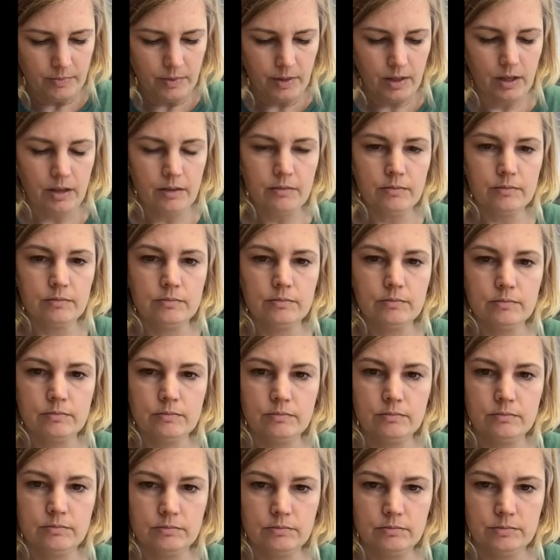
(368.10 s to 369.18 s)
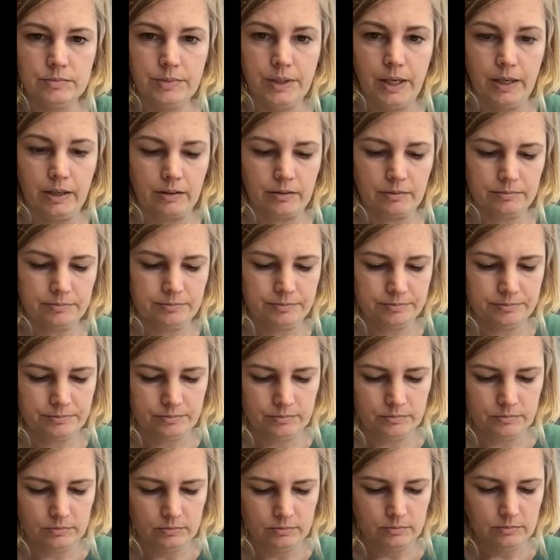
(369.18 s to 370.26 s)
Okay, tongue.
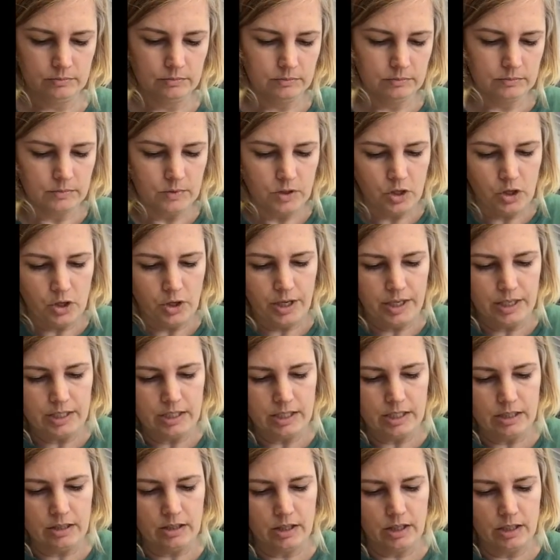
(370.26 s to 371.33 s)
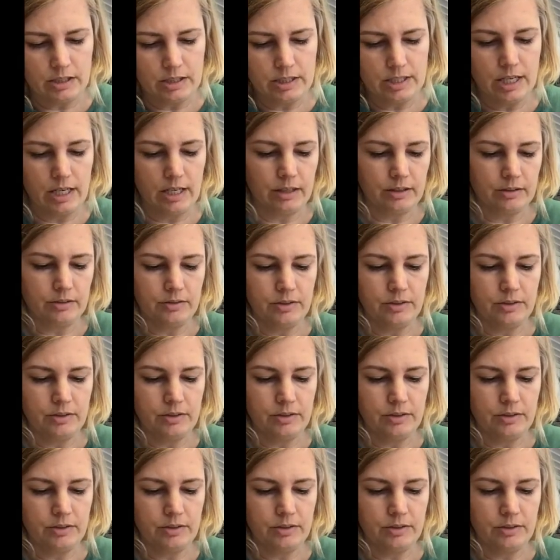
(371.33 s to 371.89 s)
Crazy long tongue.